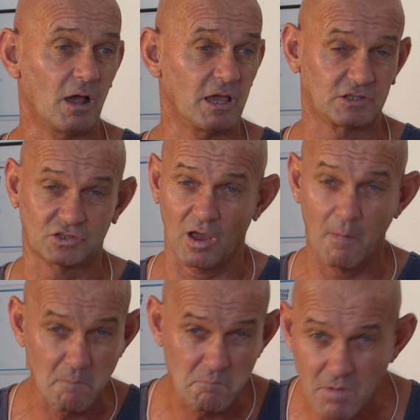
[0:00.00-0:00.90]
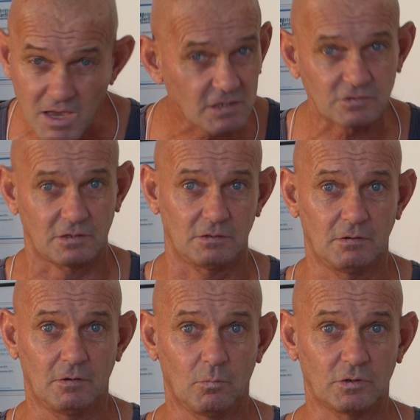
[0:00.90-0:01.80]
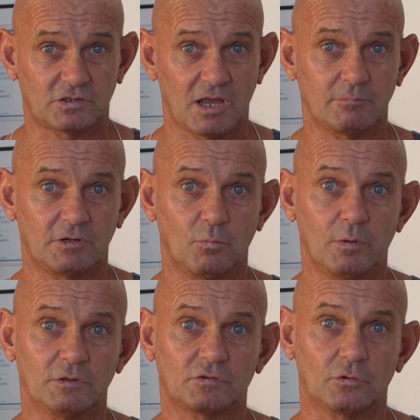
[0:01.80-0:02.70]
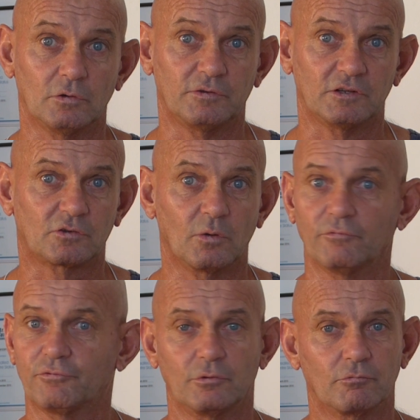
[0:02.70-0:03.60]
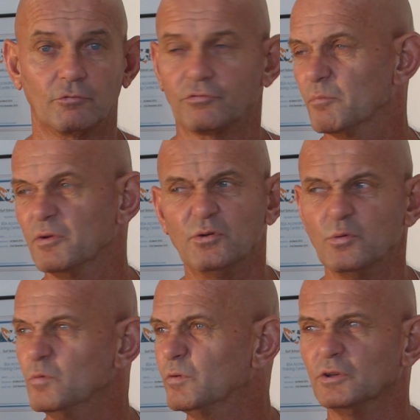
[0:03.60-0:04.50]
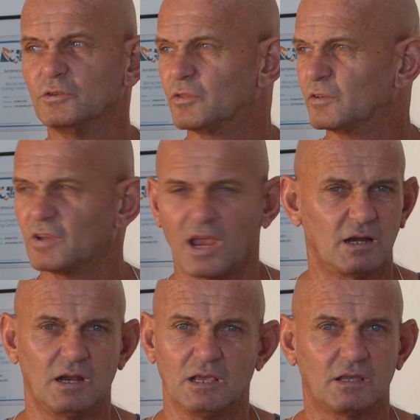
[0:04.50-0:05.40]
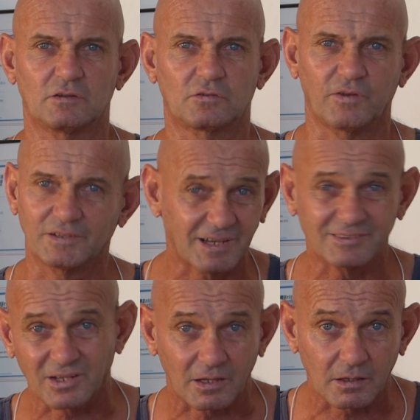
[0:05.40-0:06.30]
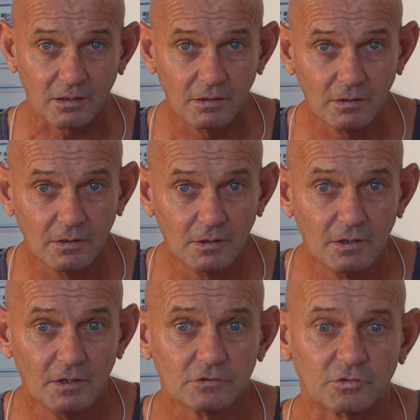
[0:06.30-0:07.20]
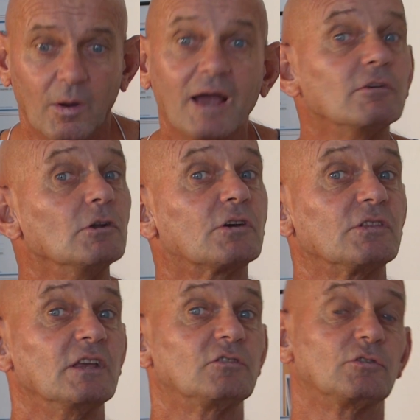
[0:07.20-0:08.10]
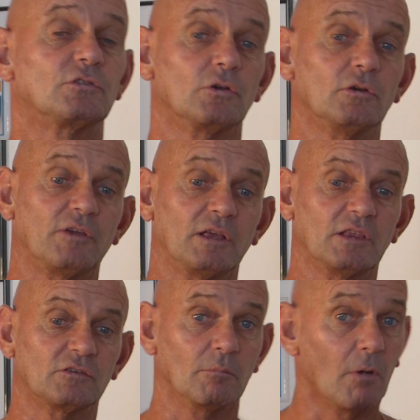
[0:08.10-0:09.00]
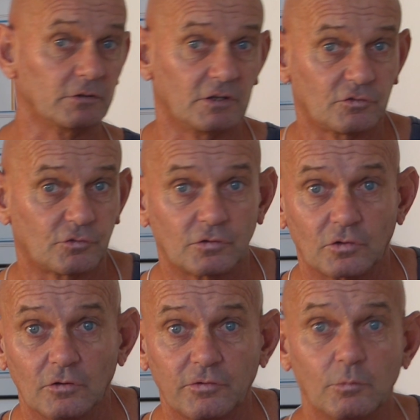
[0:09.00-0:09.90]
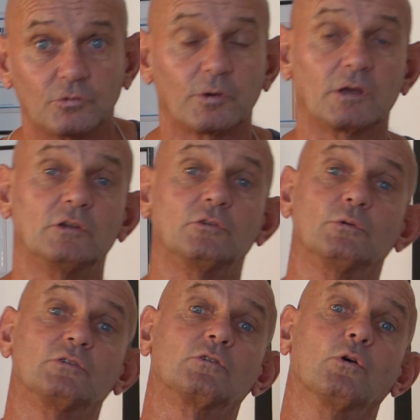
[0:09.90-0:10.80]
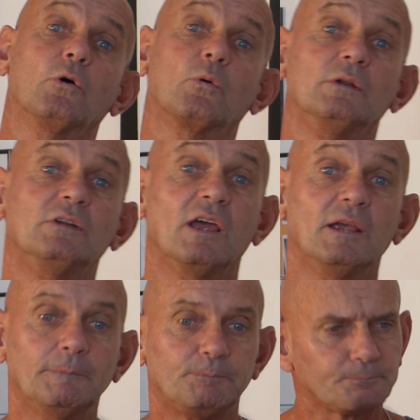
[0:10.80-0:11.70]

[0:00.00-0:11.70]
It's amazing what's happened in women surfing. It's going through the roof. The maneuvers, the technique, it's fantastic. So have a look at the history of surfing. There's a modern history of surfing, which we're going to do as a talk one day.